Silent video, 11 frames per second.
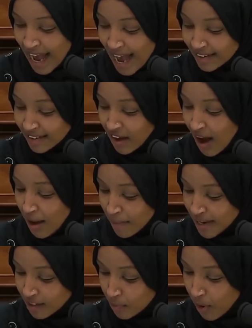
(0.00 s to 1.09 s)
as
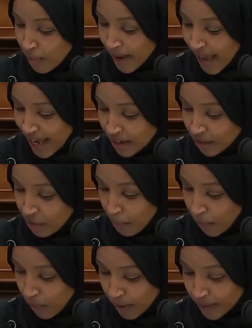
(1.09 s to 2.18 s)
communist propaganda
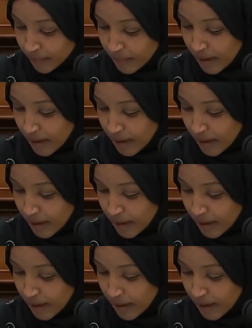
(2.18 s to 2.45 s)
report